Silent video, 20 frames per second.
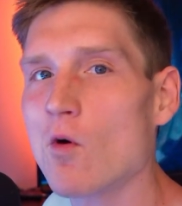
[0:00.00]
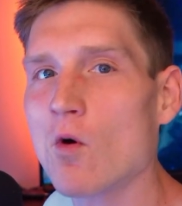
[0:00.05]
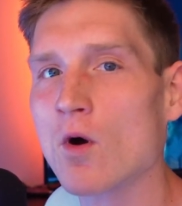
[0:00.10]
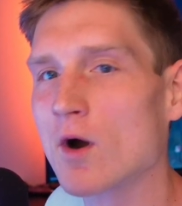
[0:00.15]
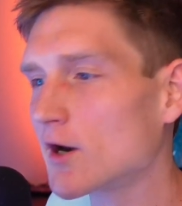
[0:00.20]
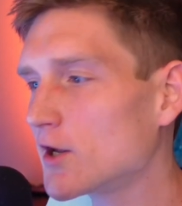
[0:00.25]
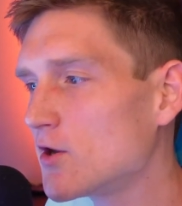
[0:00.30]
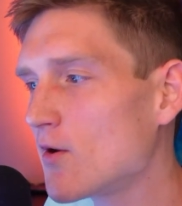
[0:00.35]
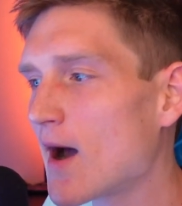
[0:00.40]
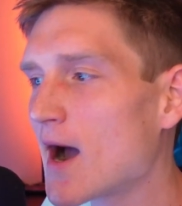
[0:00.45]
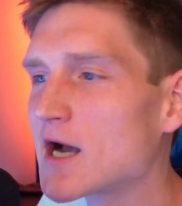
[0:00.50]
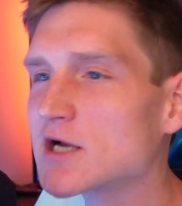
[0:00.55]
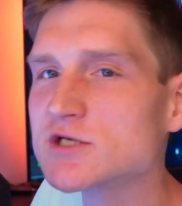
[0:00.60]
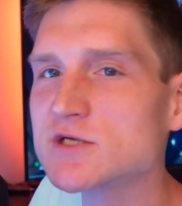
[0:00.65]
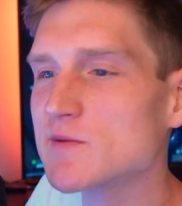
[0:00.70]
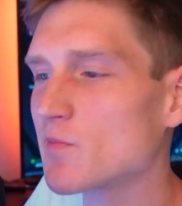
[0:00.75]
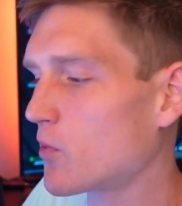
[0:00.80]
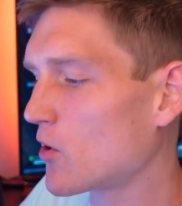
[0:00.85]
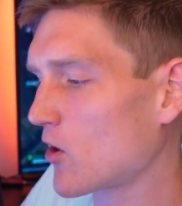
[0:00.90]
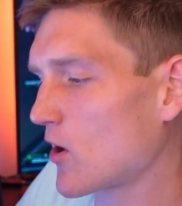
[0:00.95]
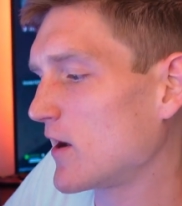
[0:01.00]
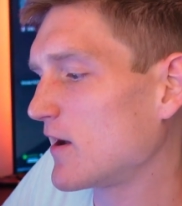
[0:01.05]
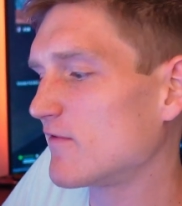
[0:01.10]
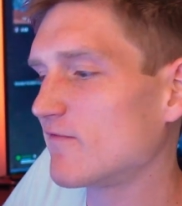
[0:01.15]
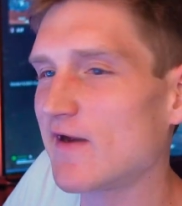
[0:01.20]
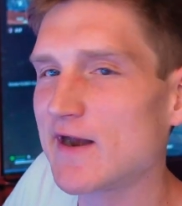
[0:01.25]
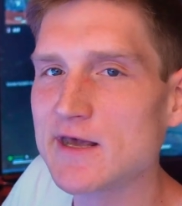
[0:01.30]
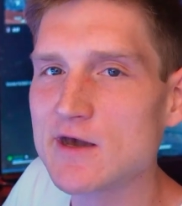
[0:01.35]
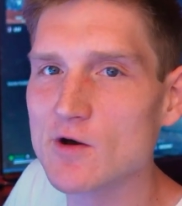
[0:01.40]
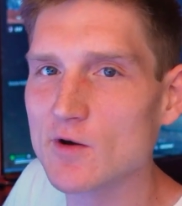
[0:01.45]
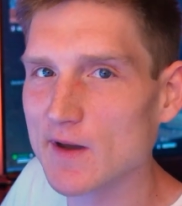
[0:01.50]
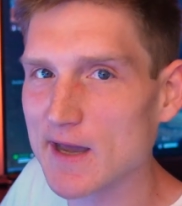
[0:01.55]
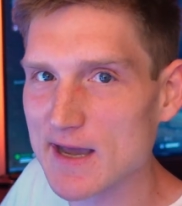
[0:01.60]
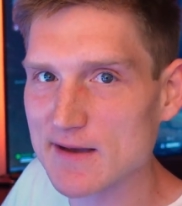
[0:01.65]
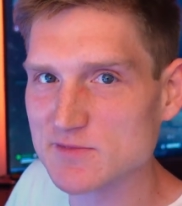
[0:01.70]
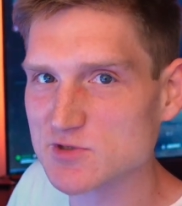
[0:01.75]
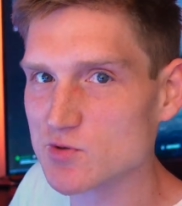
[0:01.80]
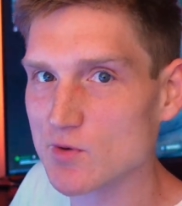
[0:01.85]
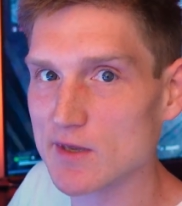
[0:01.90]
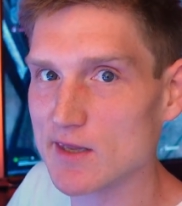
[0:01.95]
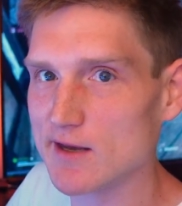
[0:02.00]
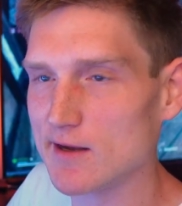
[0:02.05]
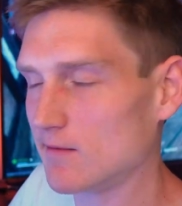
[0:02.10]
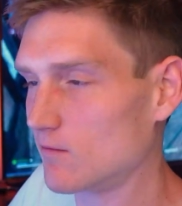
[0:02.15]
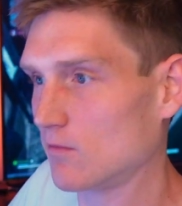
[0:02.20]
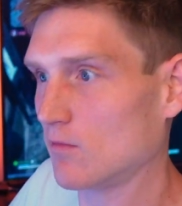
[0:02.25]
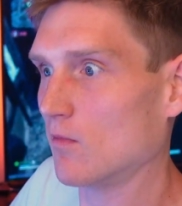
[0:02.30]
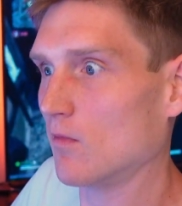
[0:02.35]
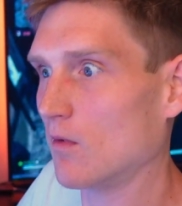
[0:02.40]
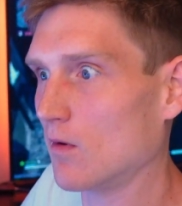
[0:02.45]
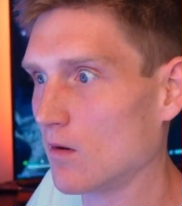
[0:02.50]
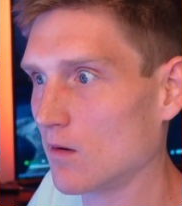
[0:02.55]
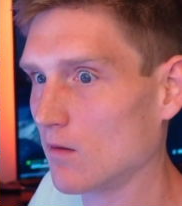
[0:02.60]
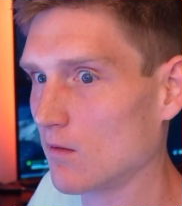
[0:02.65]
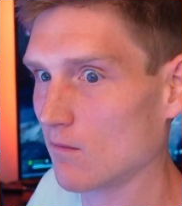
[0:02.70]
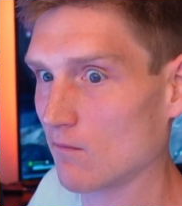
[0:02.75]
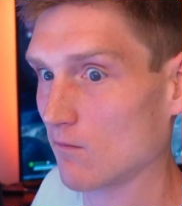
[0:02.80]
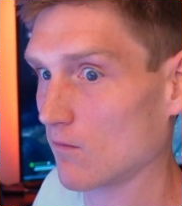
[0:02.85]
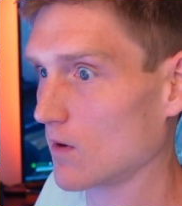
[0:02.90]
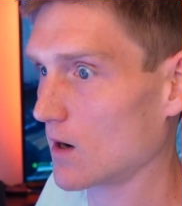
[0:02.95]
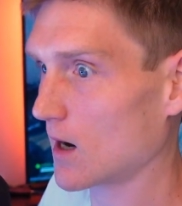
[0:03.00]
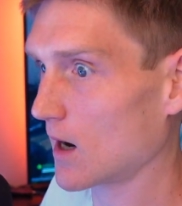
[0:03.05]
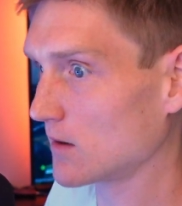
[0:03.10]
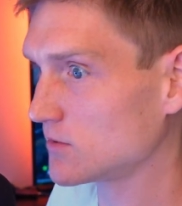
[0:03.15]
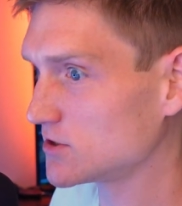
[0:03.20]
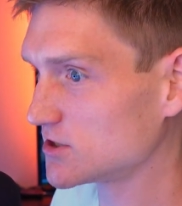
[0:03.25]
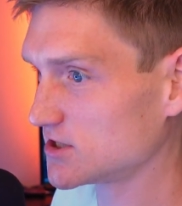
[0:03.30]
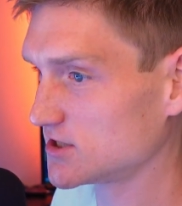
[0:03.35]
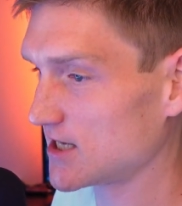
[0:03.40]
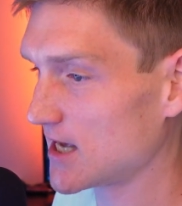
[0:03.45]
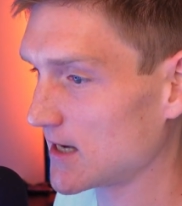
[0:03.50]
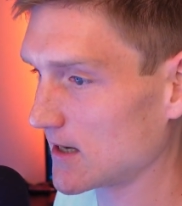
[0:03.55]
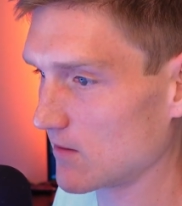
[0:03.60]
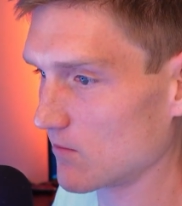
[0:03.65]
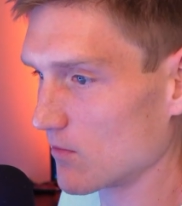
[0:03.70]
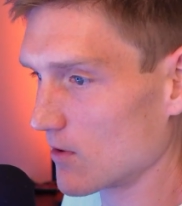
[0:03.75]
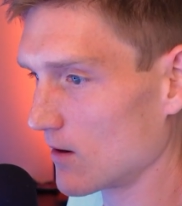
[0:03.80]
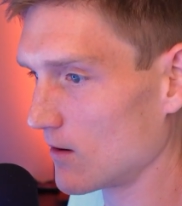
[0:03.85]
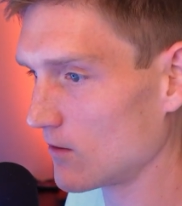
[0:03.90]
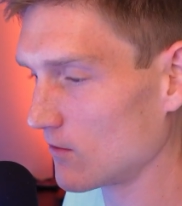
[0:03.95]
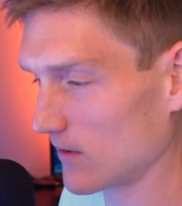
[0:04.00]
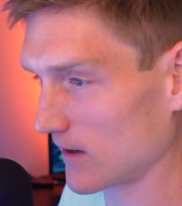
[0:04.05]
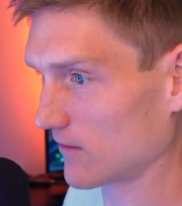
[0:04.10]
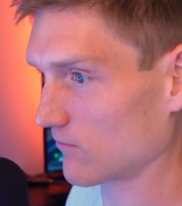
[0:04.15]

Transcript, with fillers: Or are you actually playing video games with it? I'm just saying, bro,